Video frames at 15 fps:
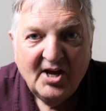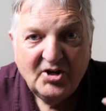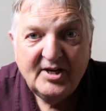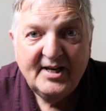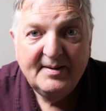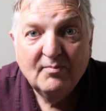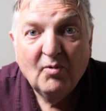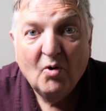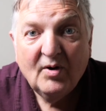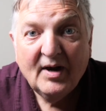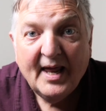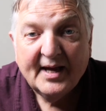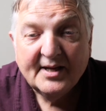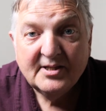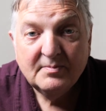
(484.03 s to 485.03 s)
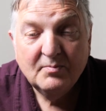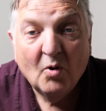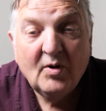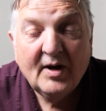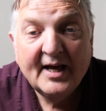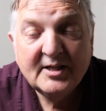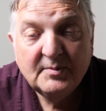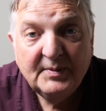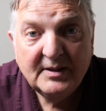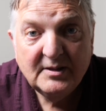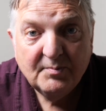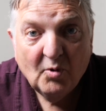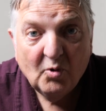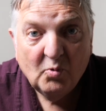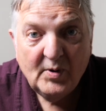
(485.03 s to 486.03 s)
you need more glass. More glass
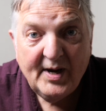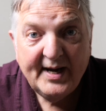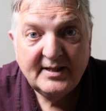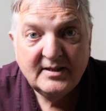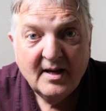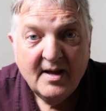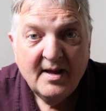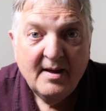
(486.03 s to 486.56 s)
means more weight.